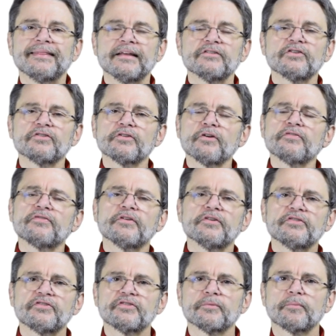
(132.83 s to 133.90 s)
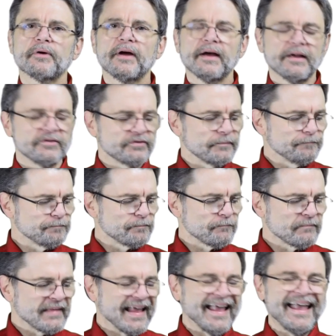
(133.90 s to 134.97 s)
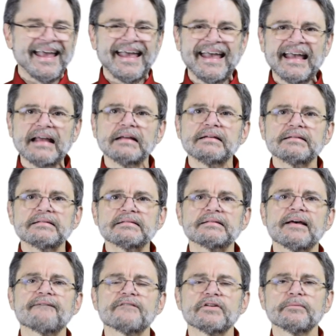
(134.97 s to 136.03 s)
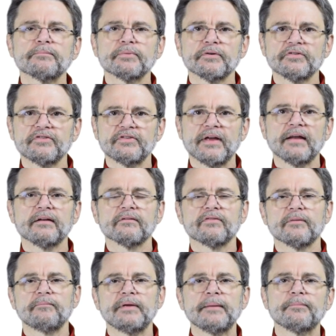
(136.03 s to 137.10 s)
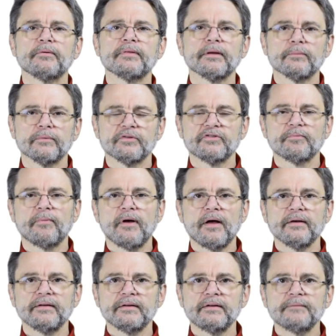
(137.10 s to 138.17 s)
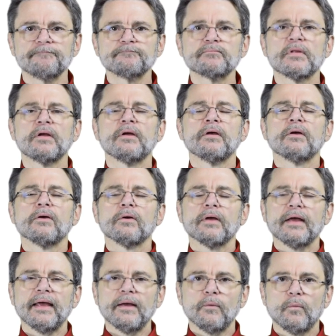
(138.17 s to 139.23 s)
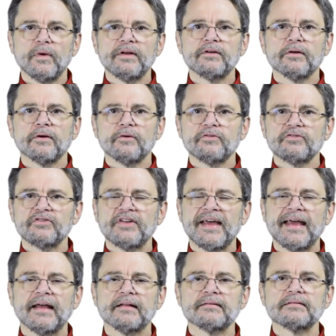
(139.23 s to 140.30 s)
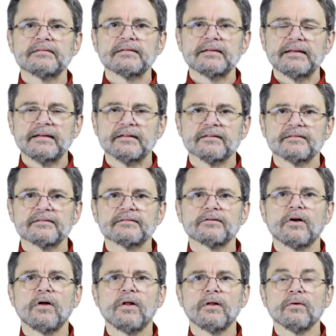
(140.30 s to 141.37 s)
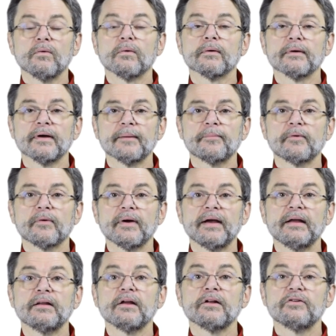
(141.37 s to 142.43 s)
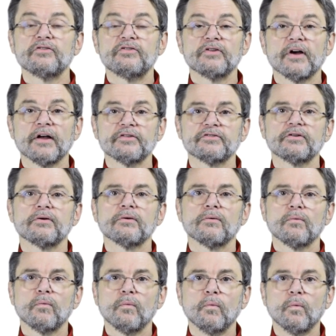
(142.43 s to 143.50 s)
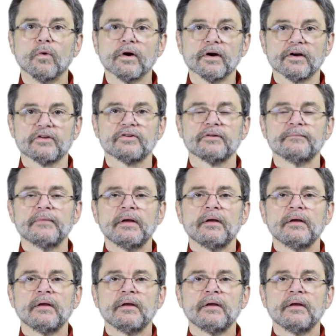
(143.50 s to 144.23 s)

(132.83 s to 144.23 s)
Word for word: This is our first surprise. 87% of the people that responded, Windows 10's install or upgrade just worked.